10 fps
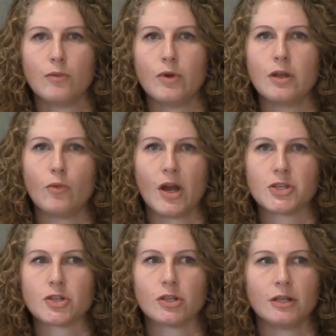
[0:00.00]
when you
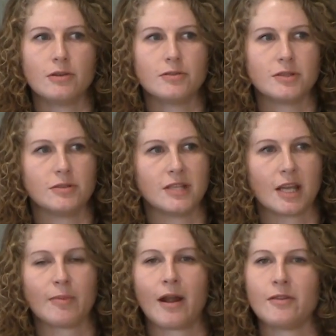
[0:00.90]
wash your clothes and you
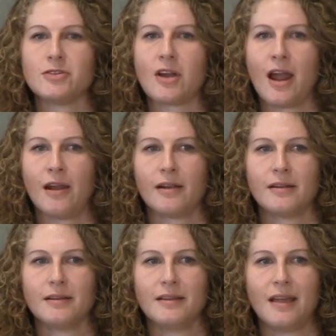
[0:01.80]
take them out of the
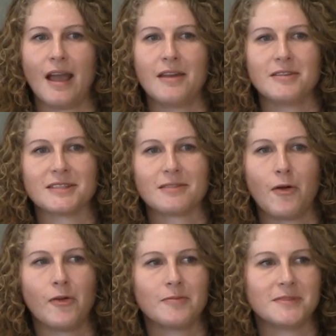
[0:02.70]
dryer and you just
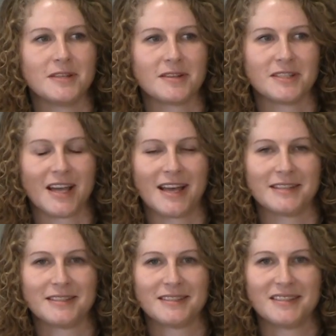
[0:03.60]
hold them to your
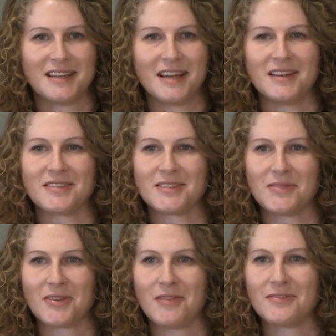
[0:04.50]
chest and you're
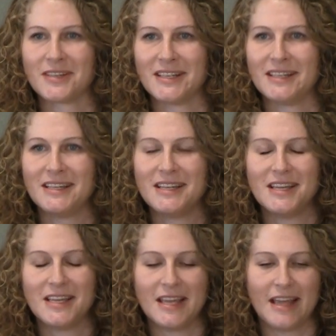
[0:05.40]
so comforted.
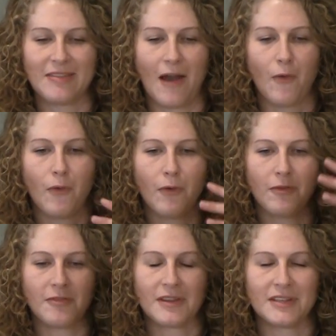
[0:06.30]
That whole
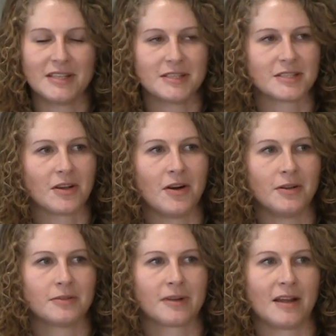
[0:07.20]
feeling just
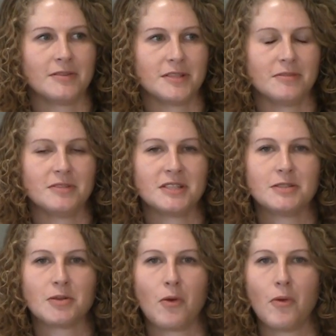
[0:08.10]
all around you,
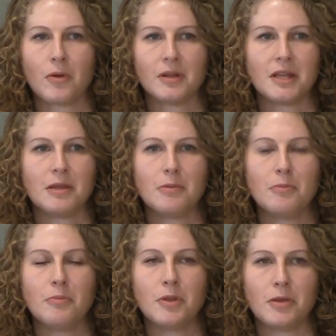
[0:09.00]
just totally
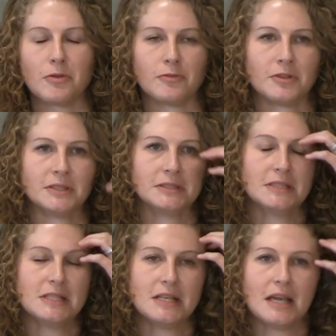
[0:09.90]
beautiful.
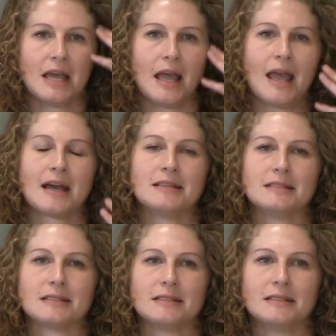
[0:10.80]

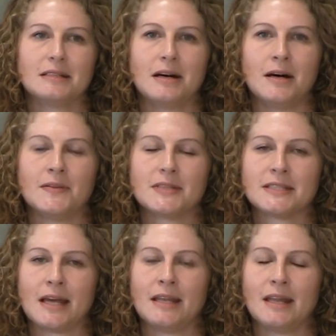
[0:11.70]
And all of a
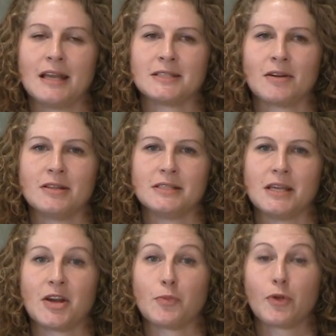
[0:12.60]
sudden I started to
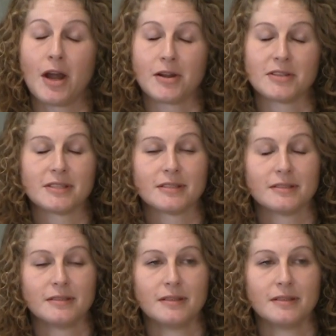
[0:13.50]
hear prayers.